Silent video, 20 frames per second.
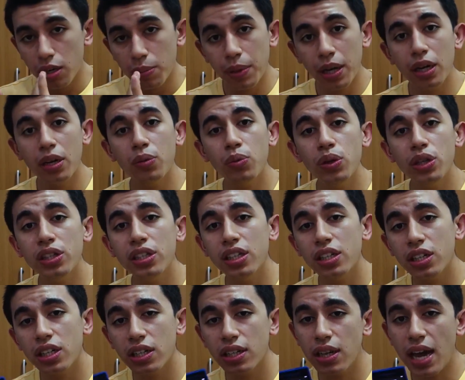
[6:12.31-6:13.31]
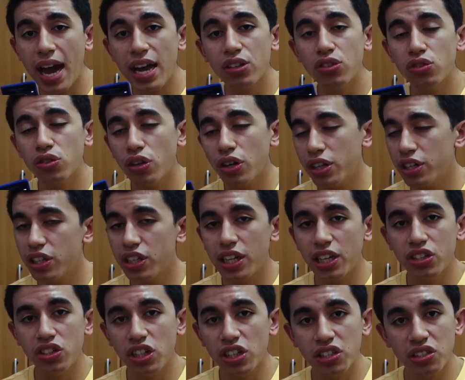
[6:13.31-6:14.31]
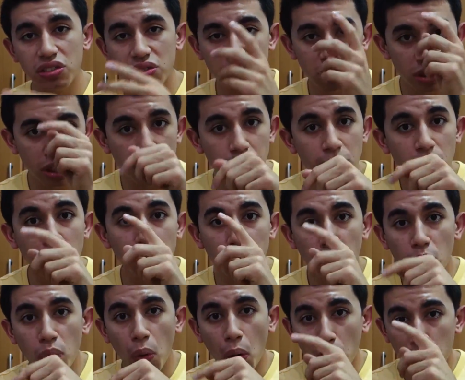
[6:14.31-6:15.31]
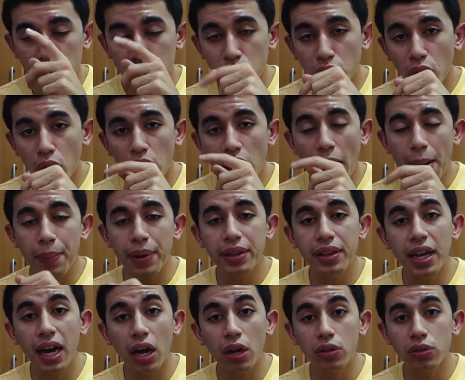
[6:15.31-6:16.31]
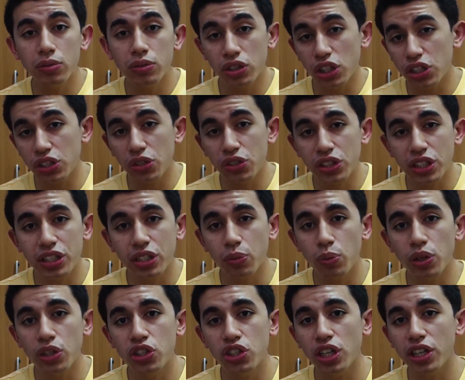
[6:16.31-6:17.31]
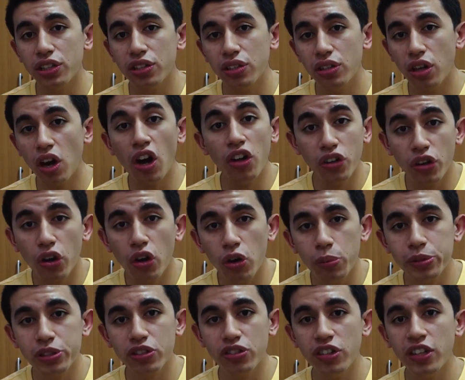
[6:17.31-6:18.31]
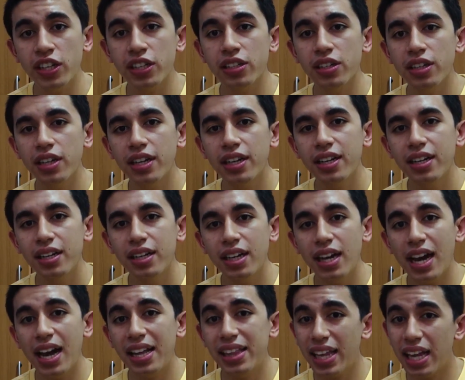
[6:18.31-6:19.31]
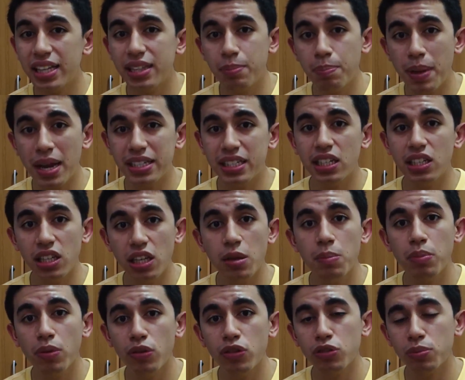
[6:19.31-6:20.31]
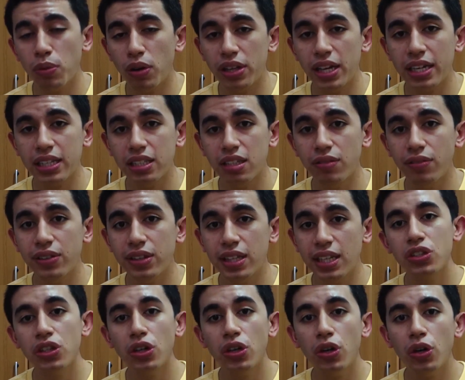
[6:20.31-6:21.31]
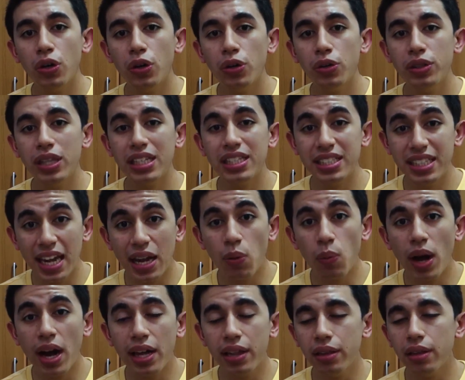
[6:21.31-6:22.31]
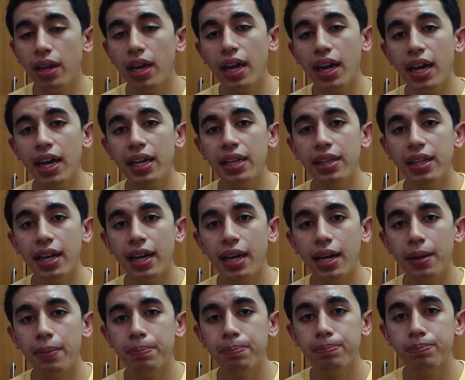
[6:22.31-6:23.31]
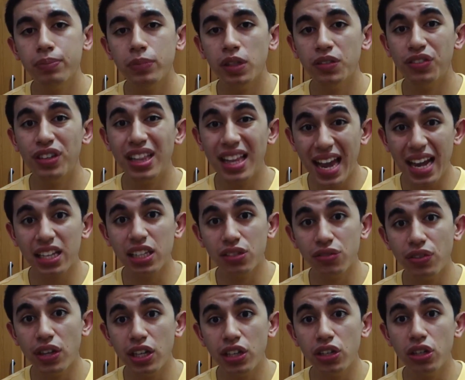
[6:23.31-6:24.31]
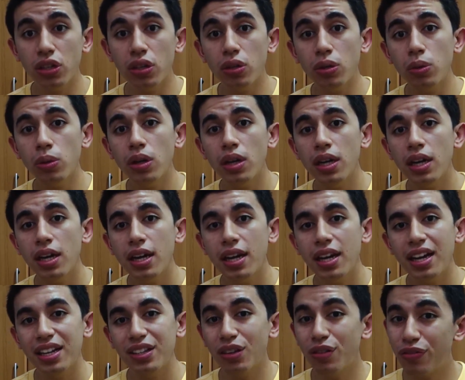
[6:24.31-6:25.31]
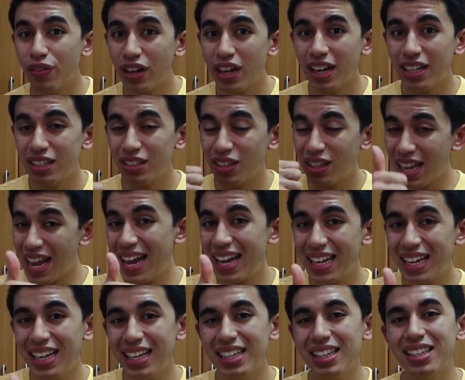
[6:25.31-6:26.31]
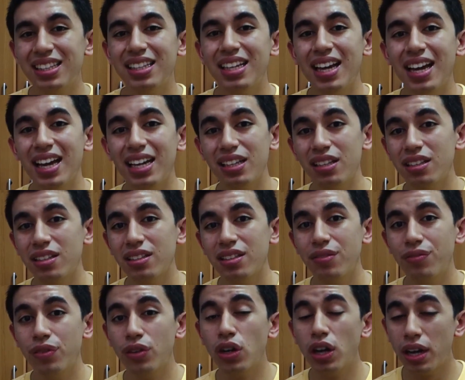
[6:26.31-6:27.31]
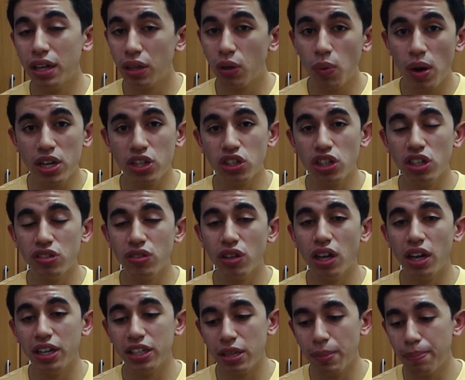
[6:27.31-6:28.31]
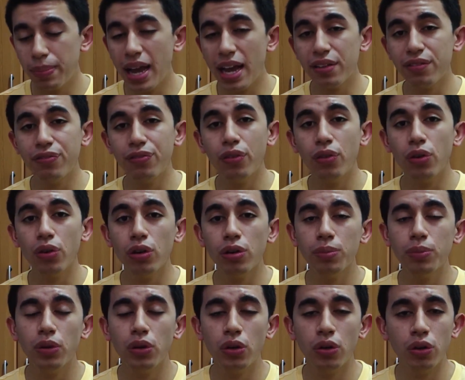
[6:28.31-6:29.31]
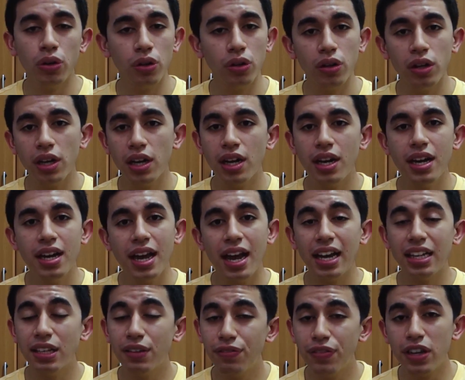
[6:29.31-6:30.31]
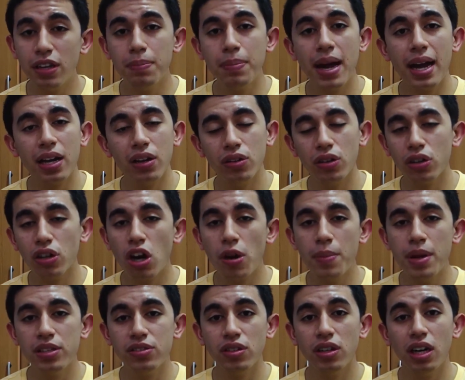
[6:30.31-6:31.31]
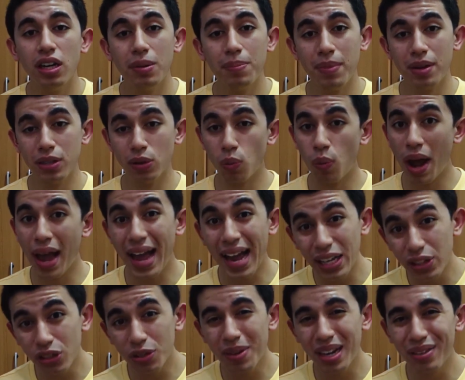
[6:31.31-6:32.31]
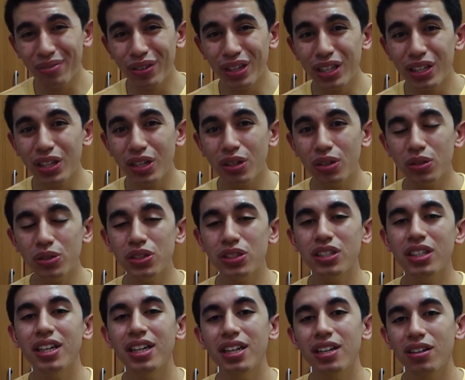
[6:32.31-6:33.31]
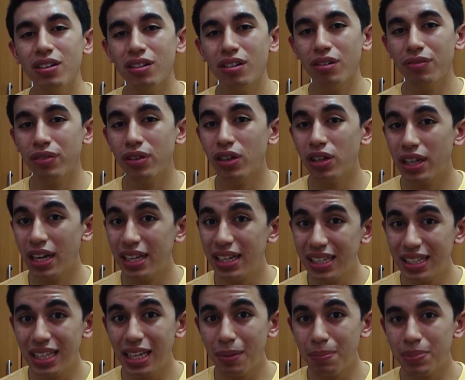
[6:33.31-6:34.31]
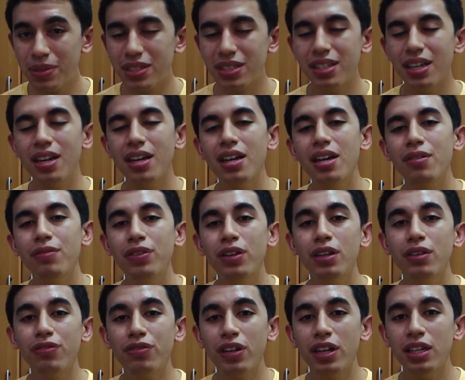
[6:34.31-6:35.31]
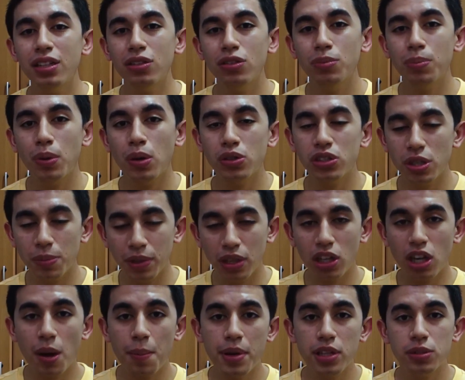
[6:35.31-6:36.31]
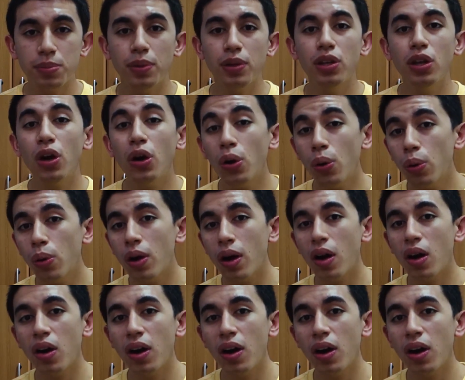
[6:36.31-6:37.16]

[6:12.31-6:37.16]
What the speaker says: But with the Android, you can just simply scroll up and down just using the widget on your home screen, and that basically improves productivity. So that's day one, and if you like this video, don't forget to like it, and if you got any questions regarding the platform or any feedback or comments regarding the way I do my videos, or if you got any tips, feel free to post them in the comments below.